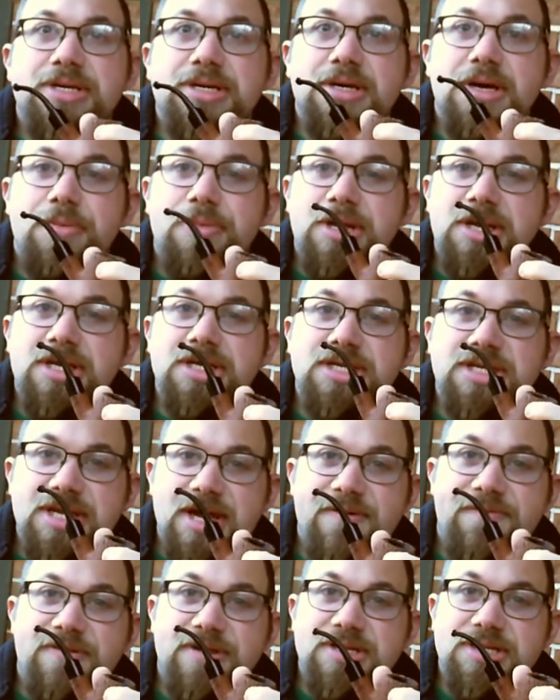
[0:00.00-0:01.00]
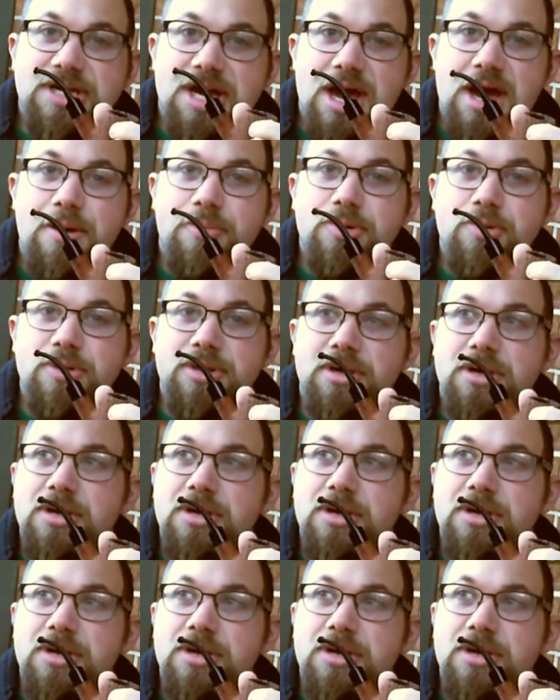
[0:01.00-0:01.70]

I mean, it's definitely topped with a